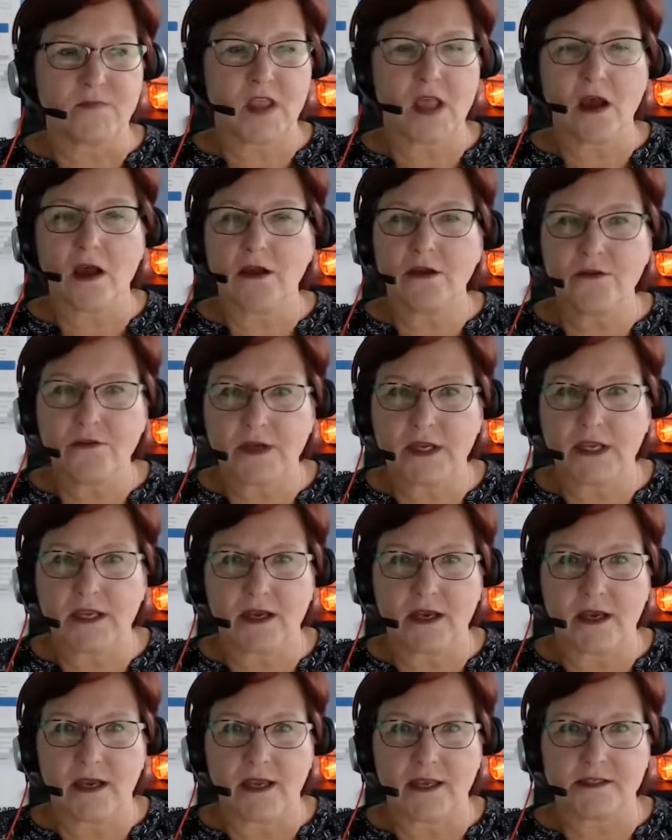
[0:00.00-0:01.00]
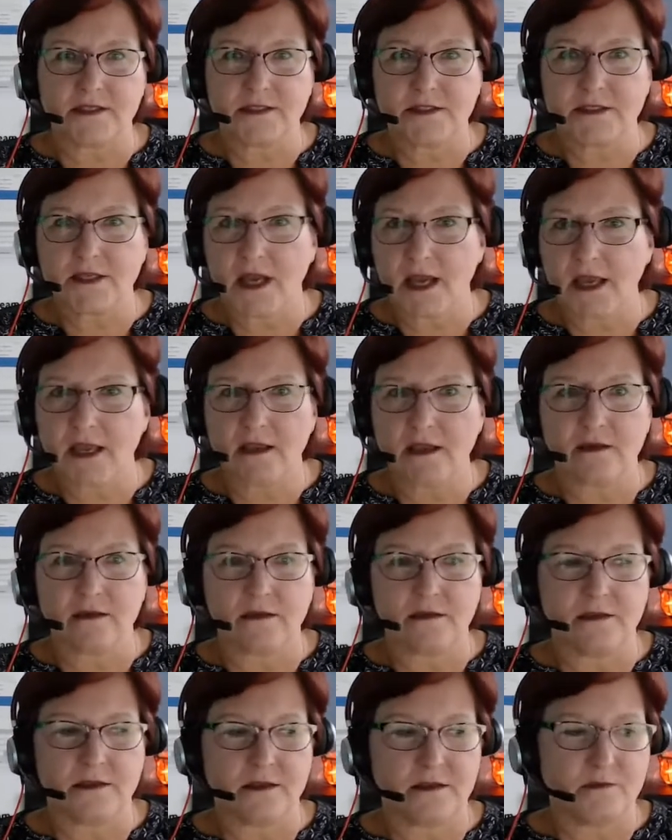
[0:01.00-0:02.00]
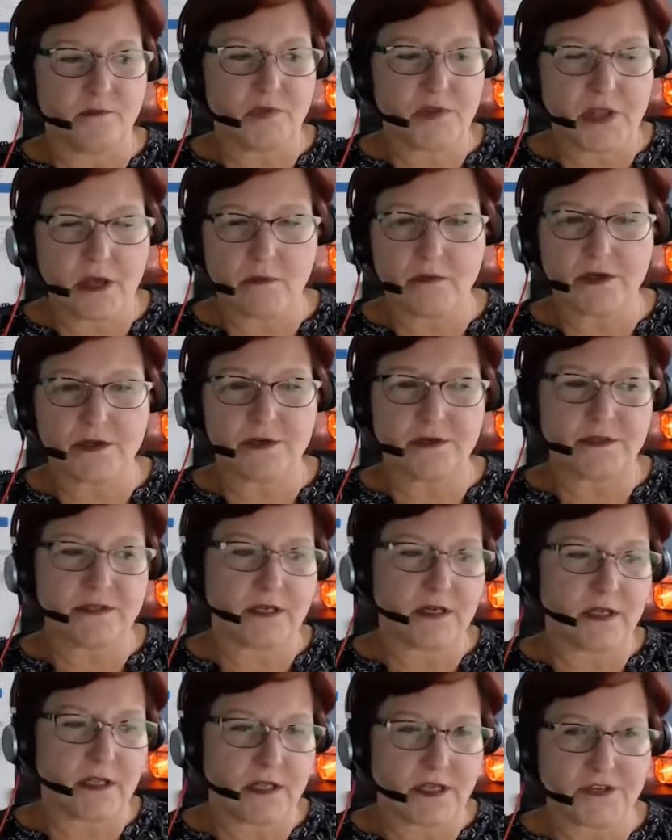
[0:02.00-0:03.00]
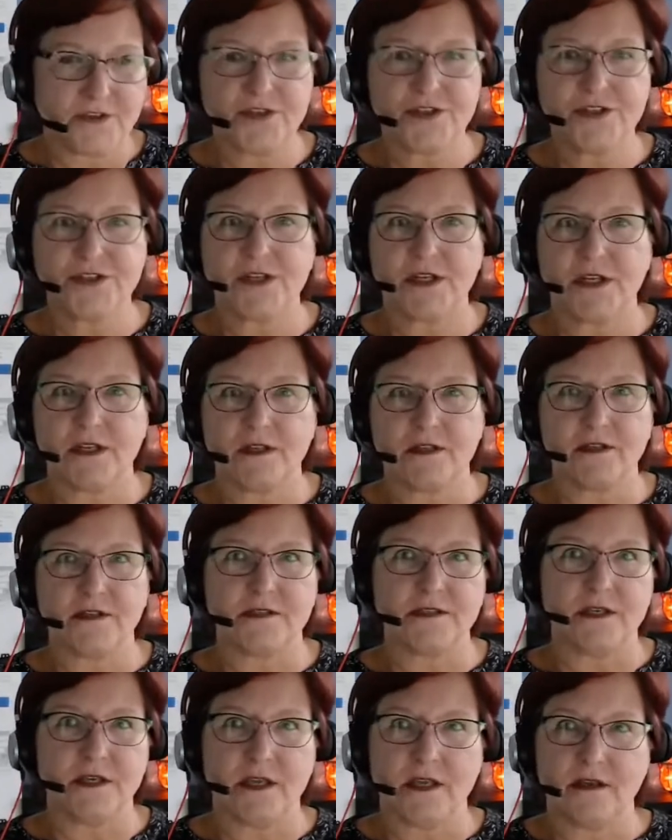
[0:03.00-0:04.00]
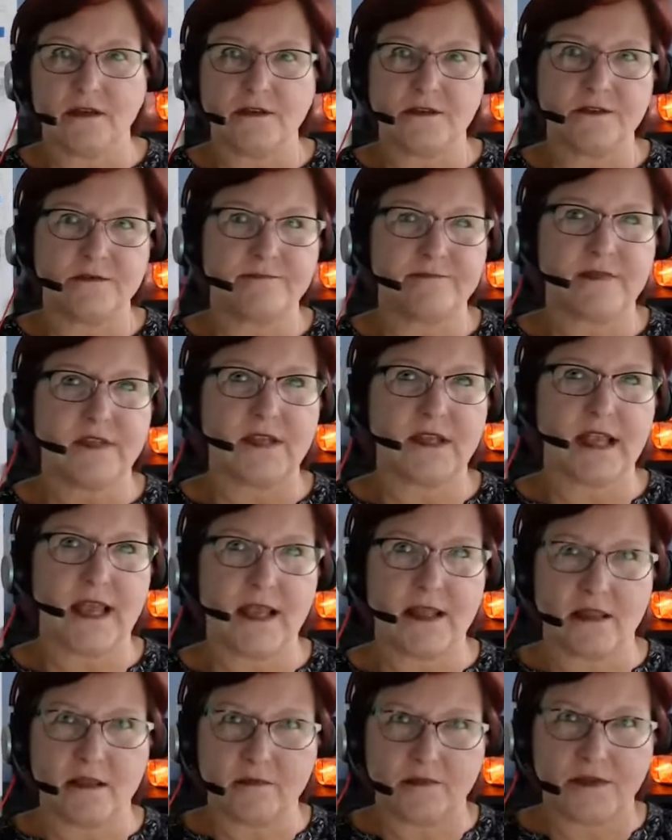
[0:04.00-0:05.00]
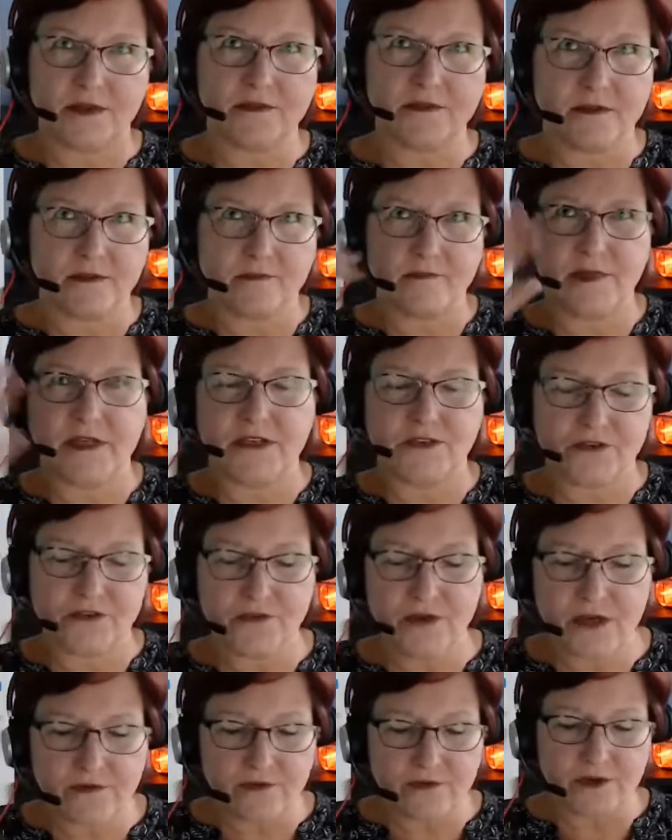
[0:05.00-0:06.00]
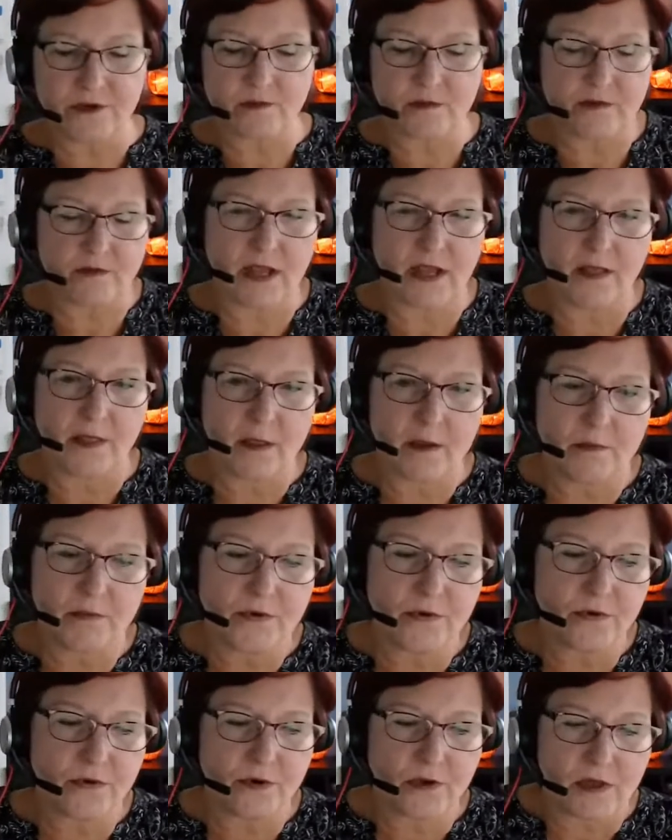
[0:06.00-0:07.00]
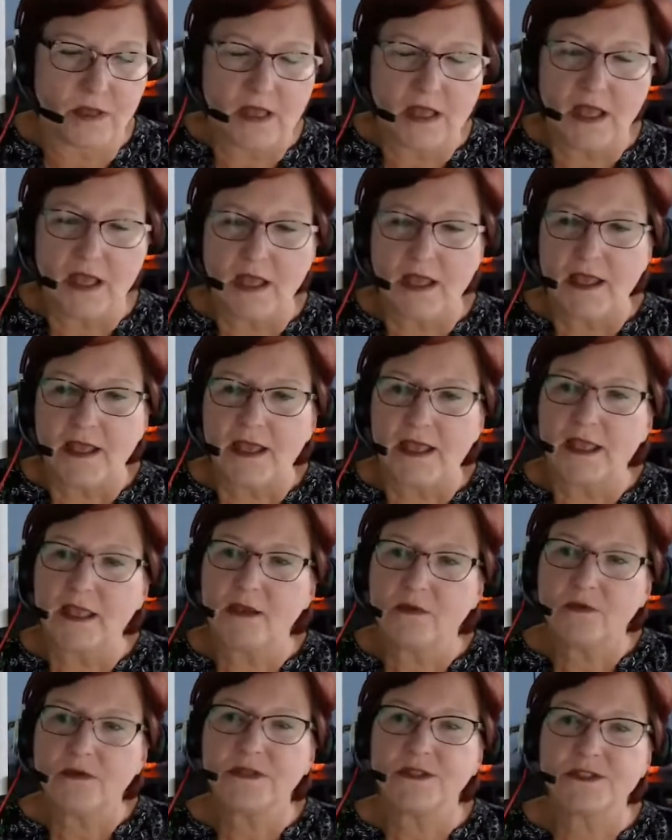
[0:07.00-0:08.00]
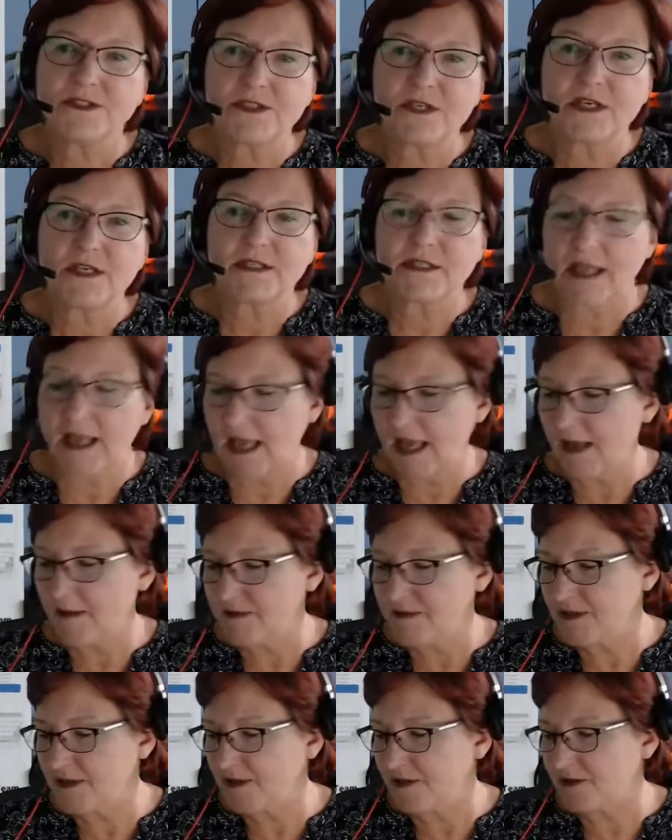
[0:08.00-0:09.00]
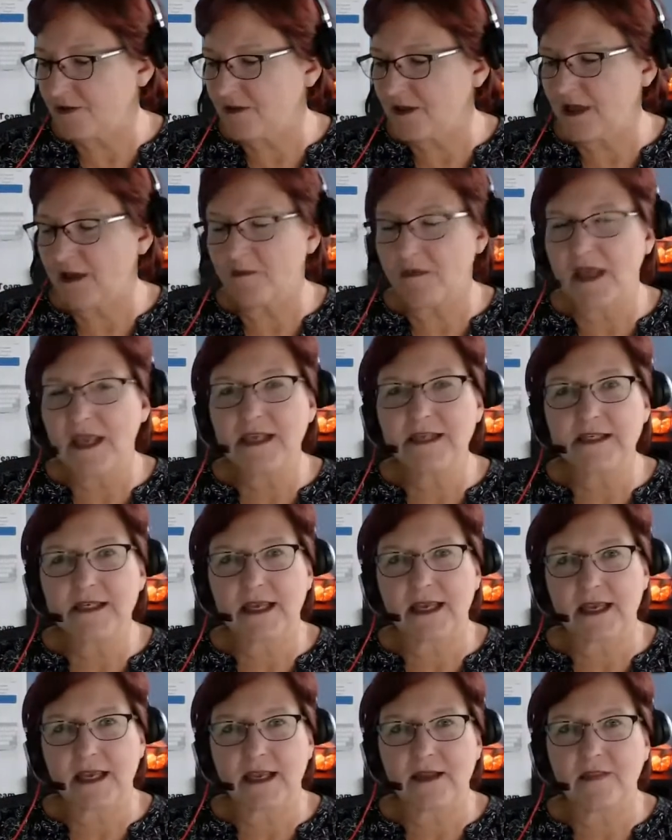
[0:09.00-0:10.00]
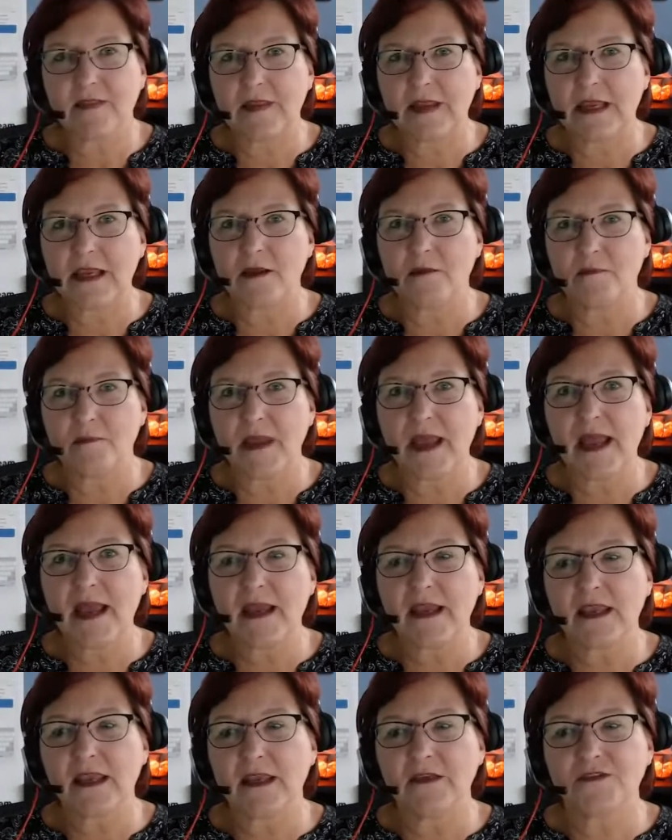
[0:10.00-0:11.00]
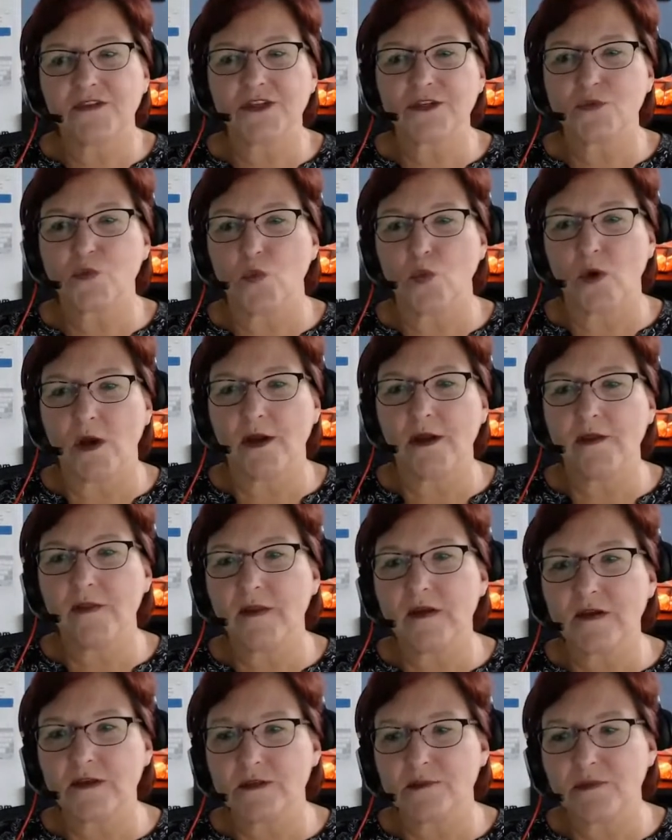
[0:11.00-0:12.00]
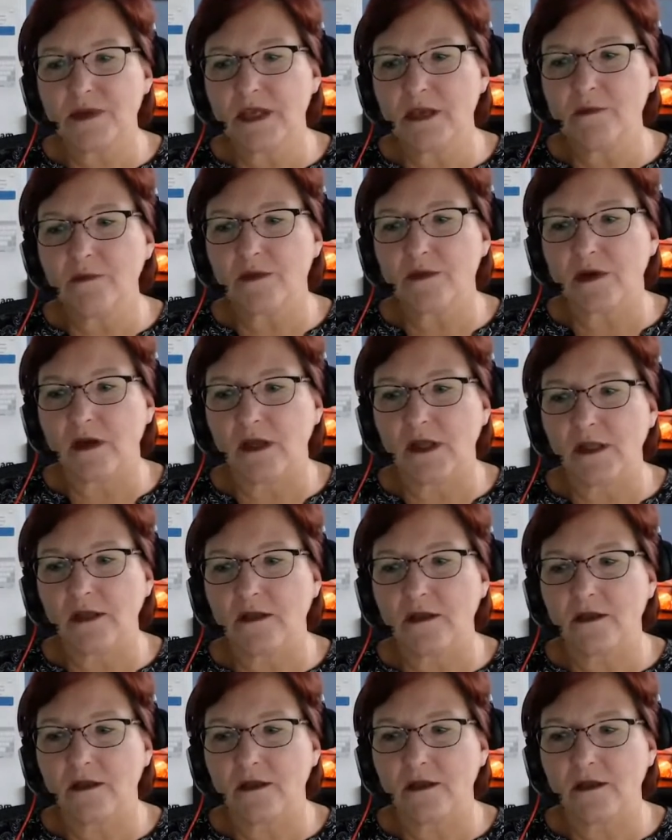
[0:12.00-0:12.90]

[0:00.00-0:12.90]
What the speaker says: concrete guys, and tile, and plumbers, and electricians, and the guys that built the big screen room around the pool. It was just absolutely amazing. And thinking back, if just one of those people